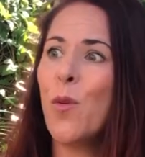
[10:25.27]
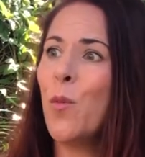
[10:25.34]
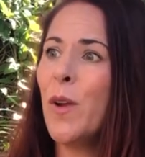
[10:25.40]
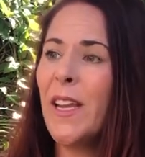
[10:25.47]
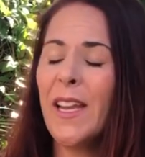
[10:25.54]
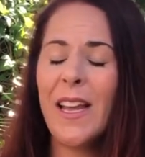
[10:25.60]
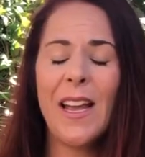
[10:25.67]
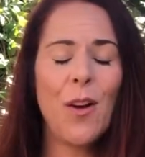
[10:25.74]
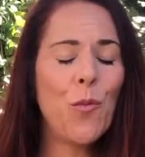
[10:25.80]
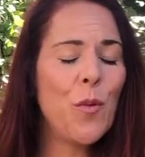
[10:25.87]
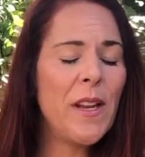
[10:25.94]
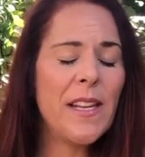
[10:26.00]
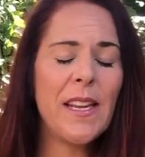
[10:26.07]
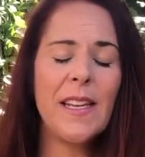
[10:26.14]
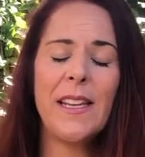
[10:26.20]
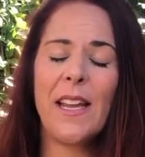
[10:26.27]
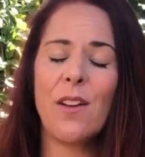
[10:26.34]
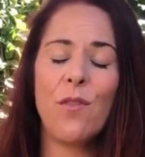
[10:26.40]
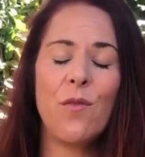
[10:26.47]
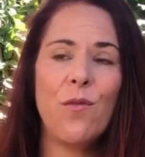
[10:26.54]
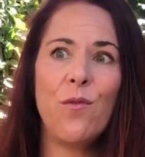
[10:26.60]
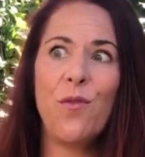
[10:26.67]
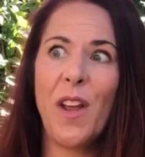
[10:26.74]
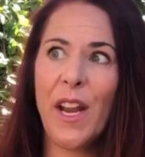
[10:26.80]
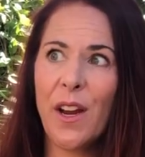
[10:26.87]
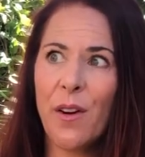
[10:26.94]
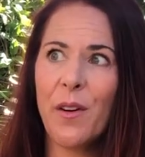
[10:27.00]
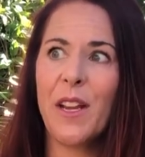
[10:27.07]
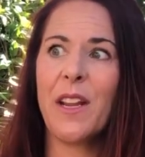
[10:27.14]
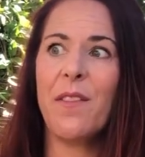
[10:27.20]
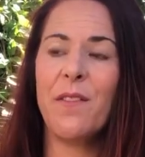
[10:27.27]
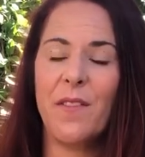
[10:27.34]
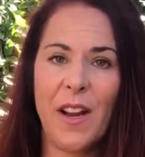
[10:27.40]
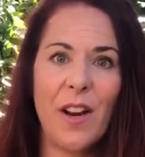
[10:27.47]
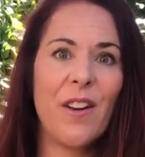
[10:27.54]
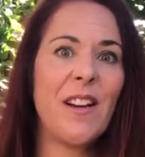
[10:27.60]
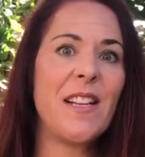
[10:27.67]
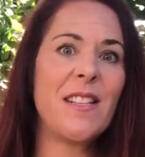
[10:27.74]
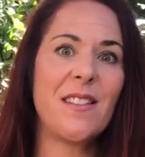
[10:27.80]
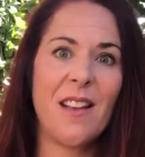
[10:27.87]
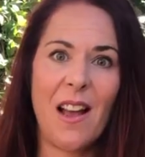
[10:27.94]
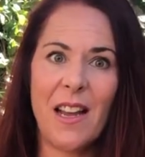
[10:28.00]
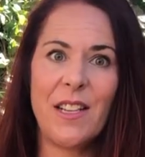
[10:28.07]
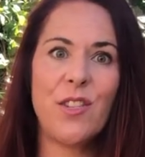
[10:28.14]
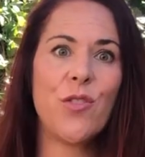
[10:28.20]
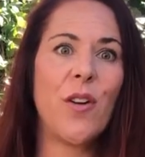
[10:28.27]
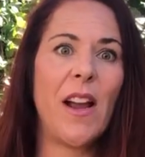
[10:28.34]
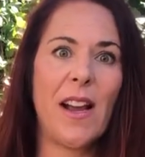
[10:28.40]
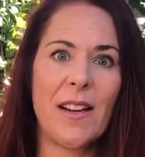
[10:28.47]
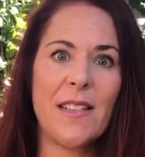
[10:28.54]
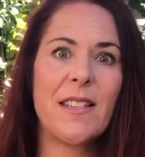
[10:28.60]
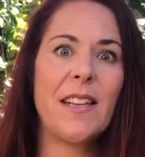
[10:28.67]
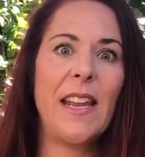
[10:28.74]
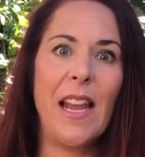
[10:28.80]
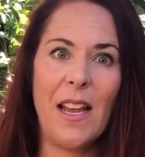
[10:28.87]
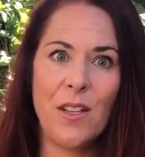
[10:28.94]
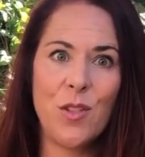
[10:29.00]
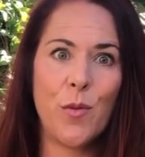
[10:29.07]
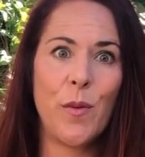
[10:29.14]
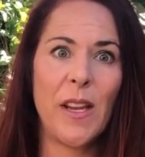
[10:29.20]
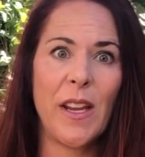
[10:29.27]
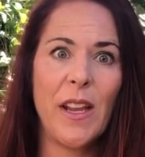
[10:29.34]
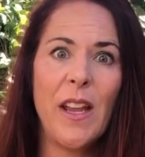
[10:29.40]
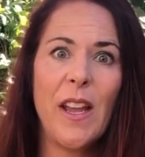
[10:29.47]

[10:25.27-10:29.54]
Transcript: We can get very, very sidetracked, can't we?